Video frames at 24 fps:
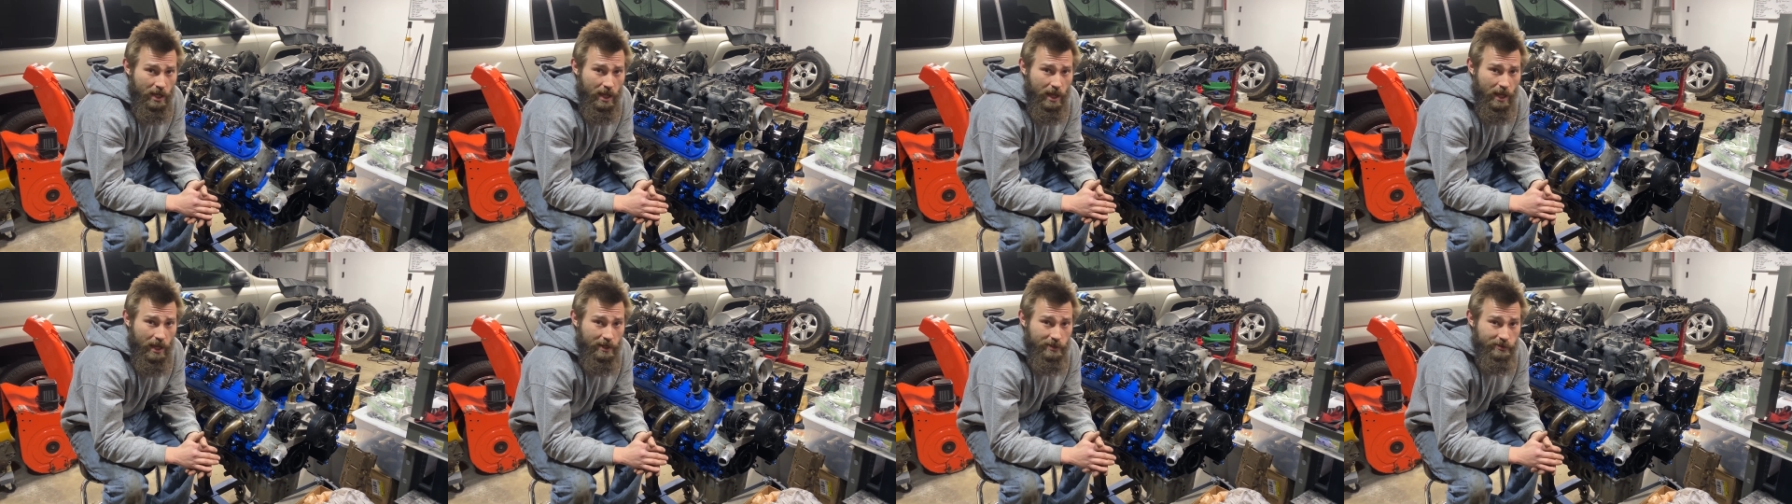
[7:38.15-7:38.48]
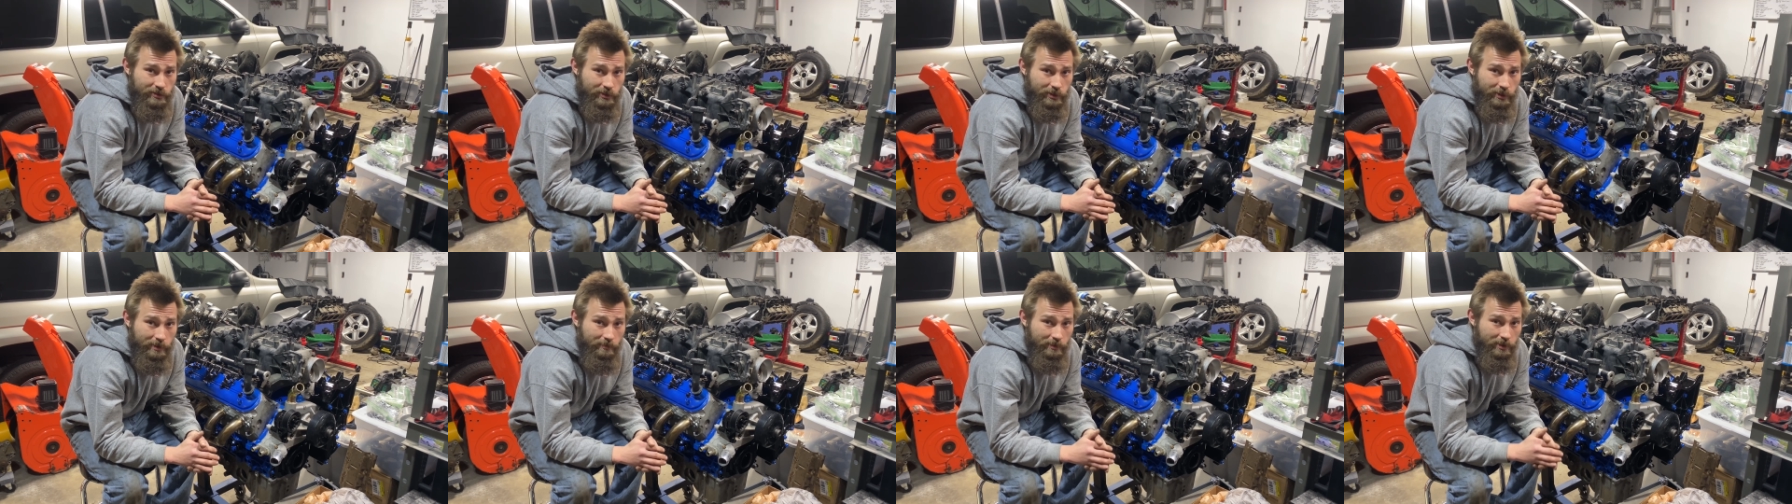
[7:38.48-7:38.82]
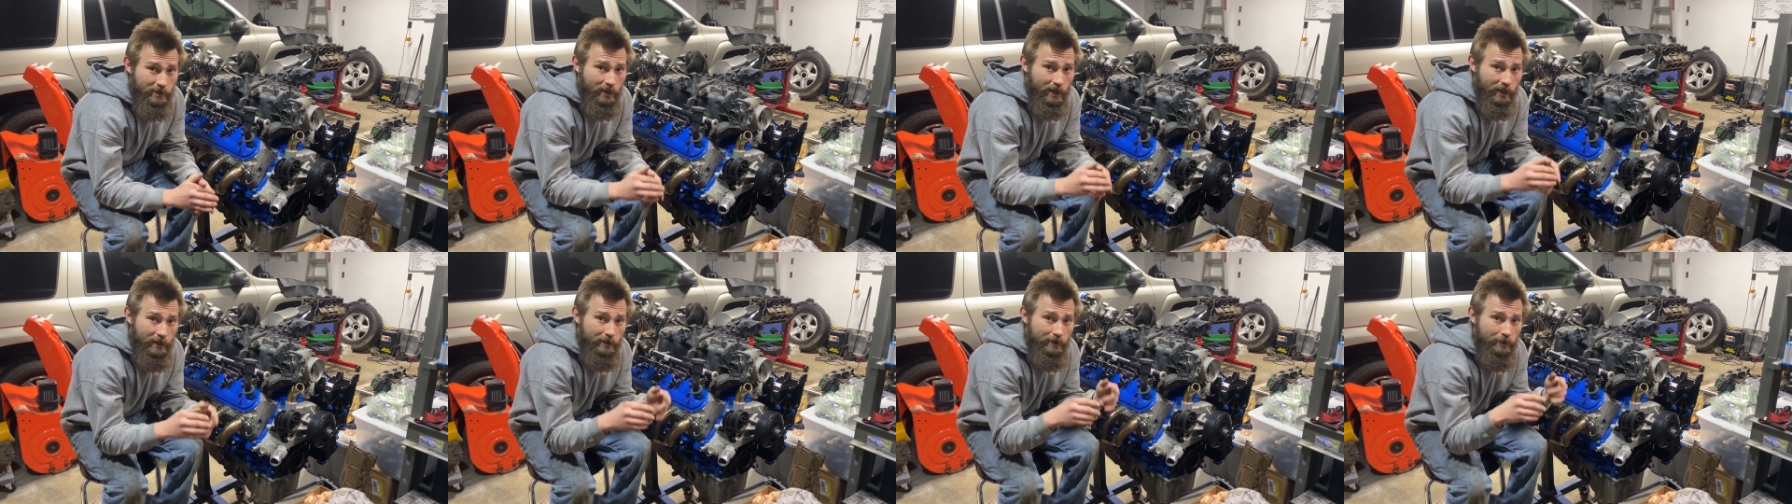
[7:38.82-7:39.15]
and it's going to be
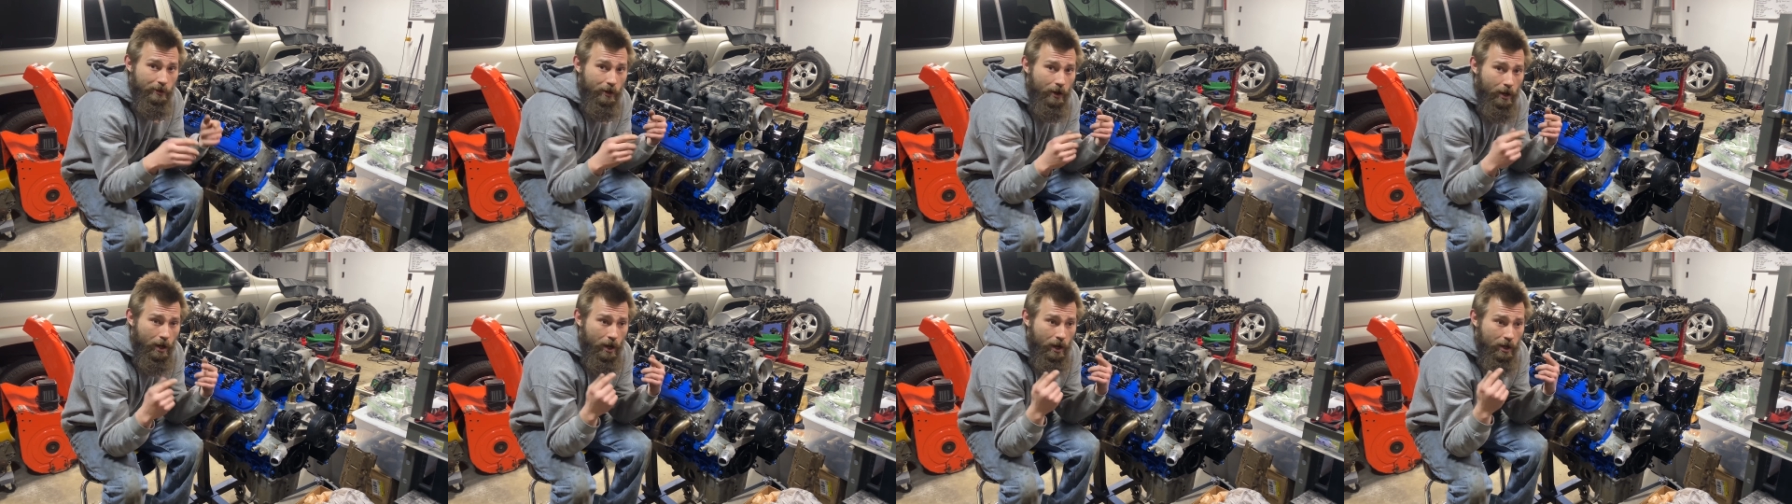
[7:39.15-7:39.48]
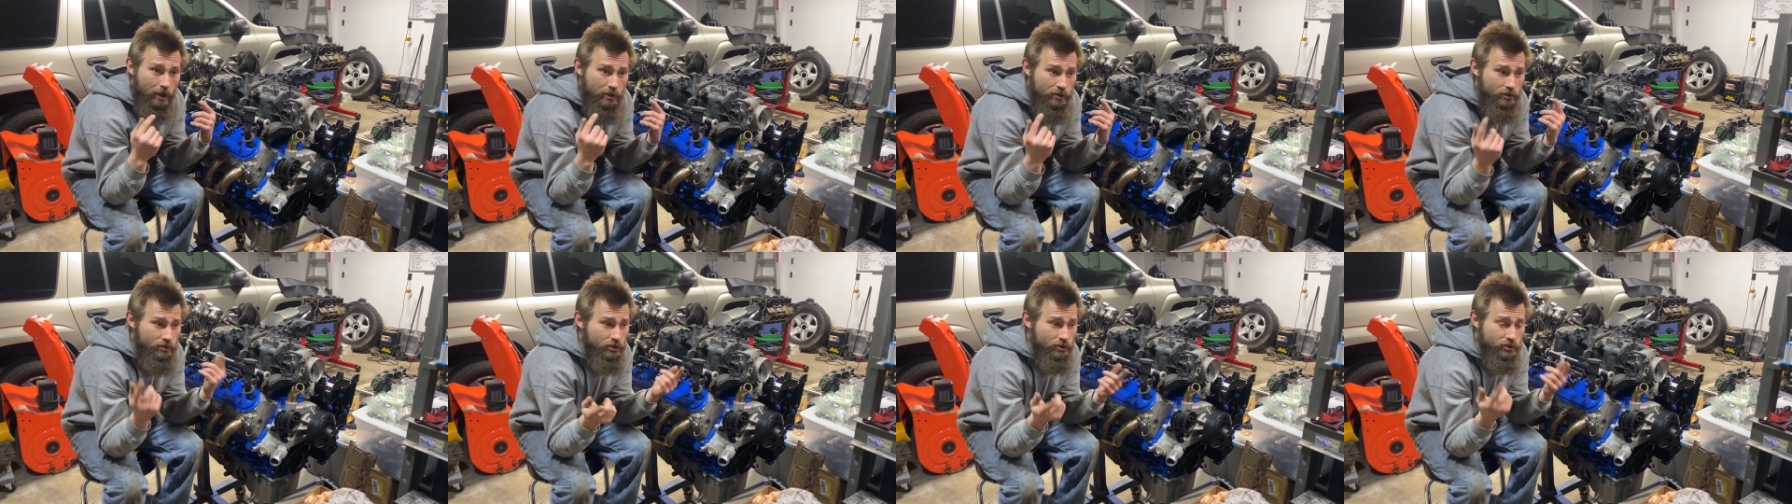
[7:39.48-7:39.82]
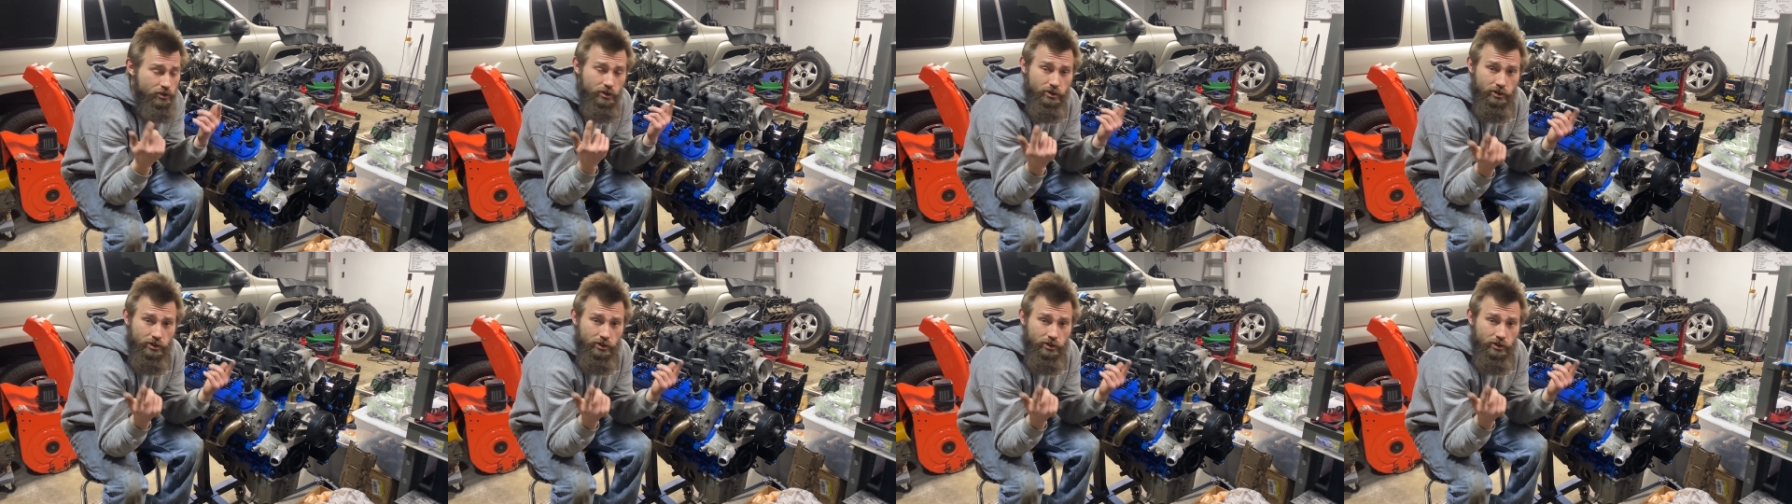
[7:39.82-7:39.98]
kind of just a